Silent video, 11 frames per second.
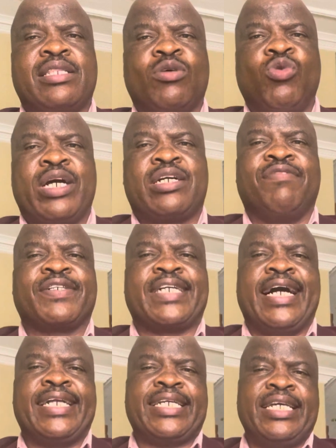the work of
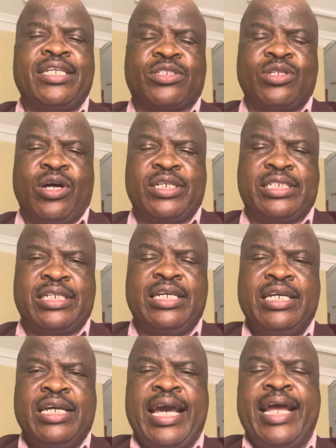God is not
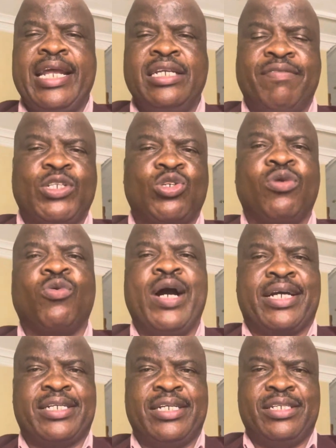an individual
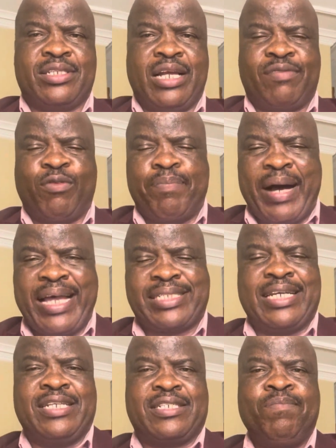work. It's not for
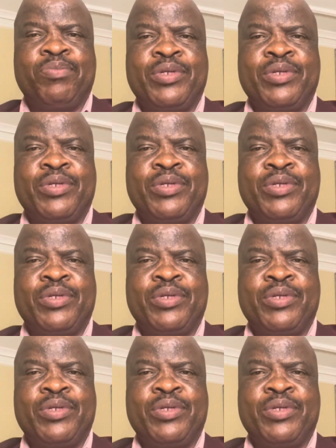pastors.